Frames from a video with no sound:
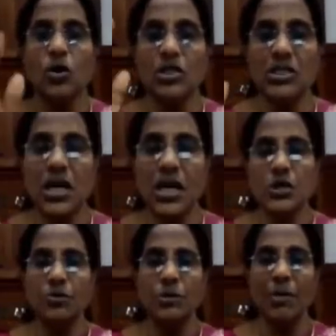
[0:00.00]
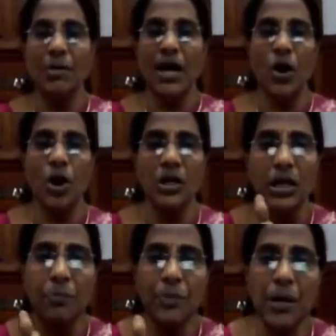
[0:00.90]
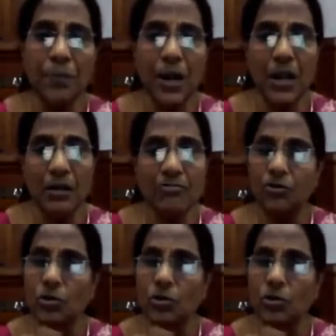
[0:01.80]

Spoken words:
Goods consumed by ordinary people.